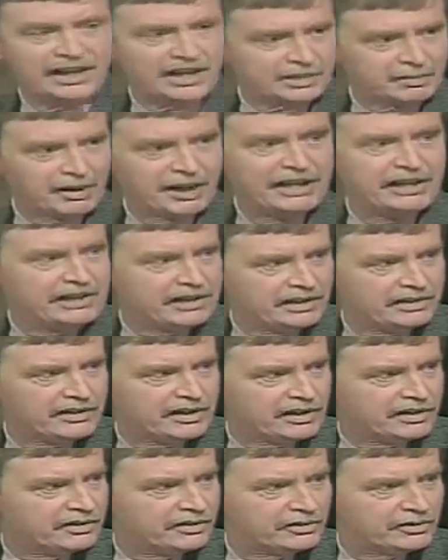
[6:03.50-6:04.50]
explain
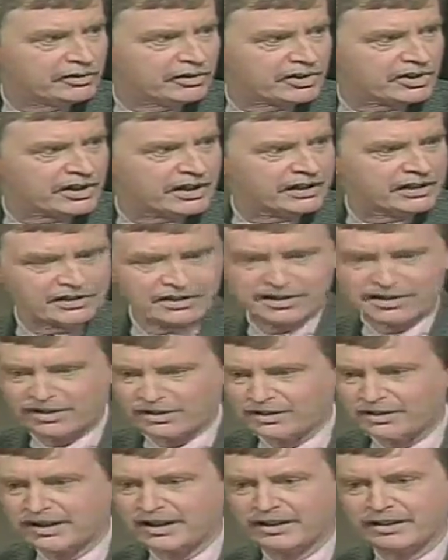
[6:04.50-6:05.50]
anything in neuroscience,
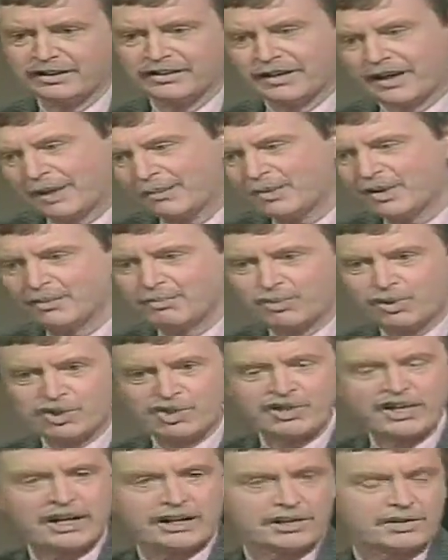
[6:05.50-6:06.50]
and I'm going to
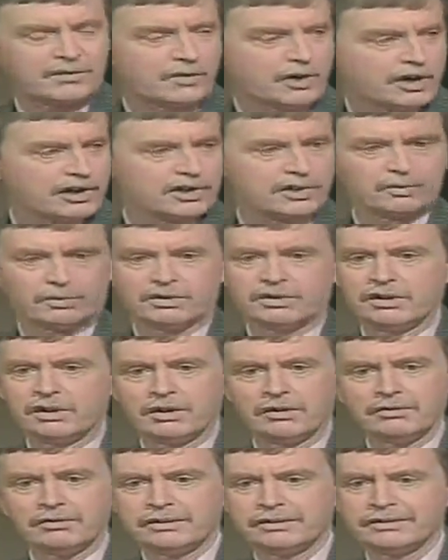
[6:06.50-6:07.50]
push that as far as it will
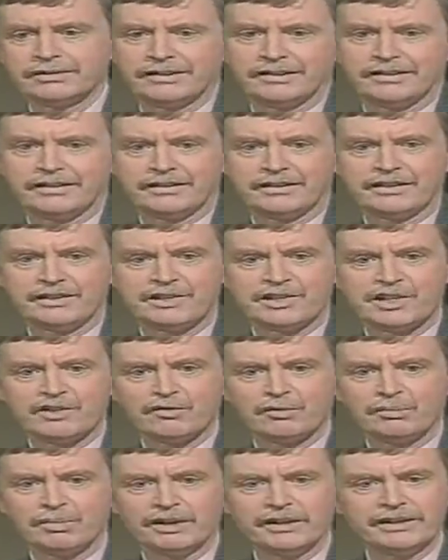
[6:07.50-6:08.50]
go, and
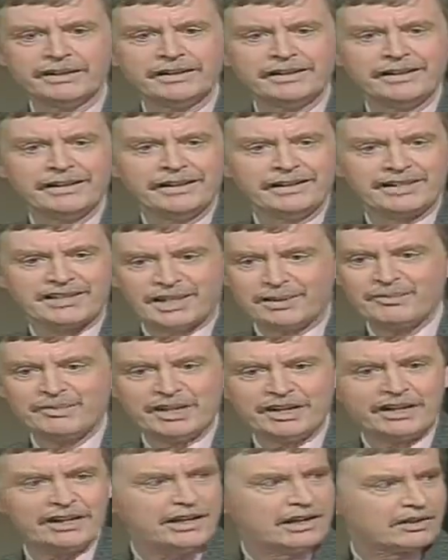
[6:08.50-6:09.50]
conceivably
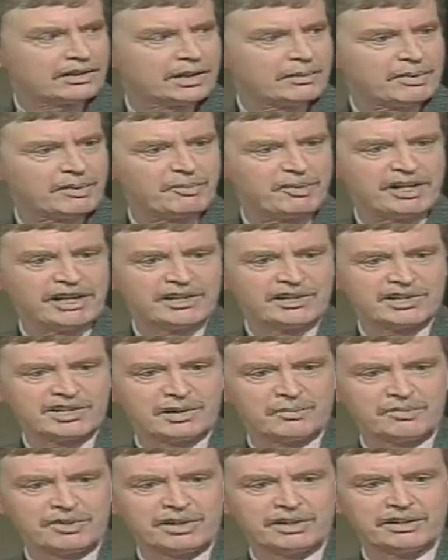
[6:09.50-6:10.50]
someday I'll come up against
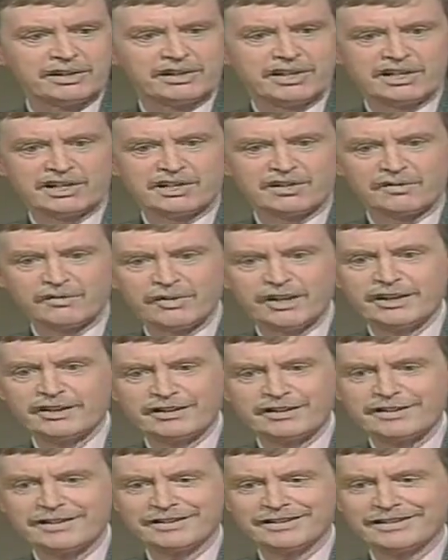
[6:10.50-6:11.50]
something that doesn't
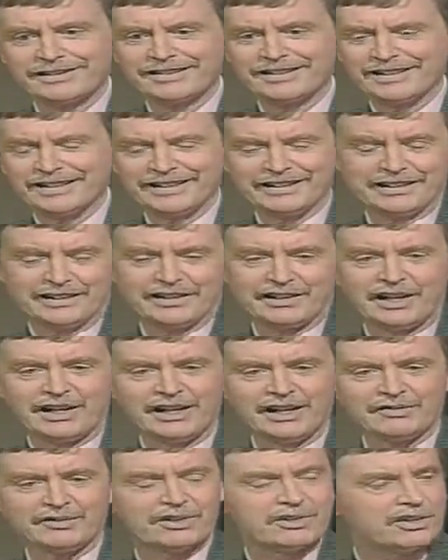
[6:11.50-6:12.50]
fit, and
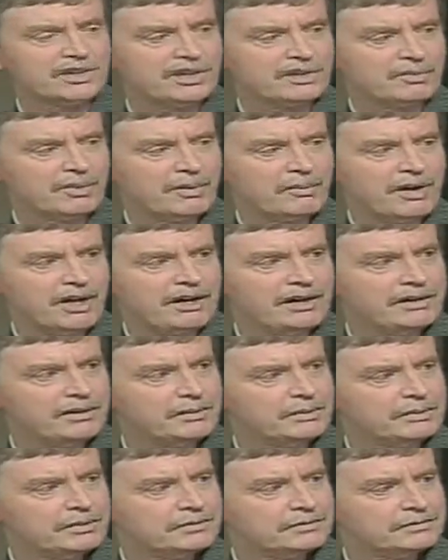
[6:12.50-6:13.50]
I'll have to change my
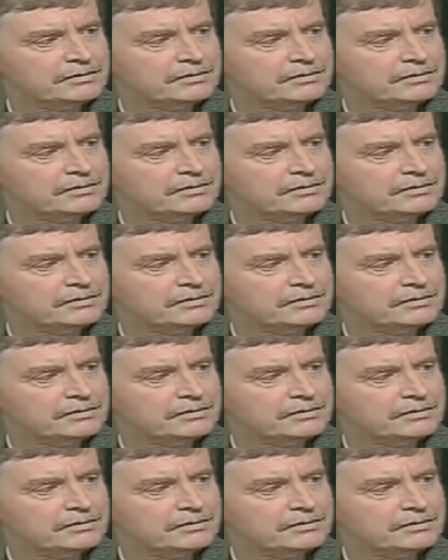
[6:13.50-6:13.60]
mind.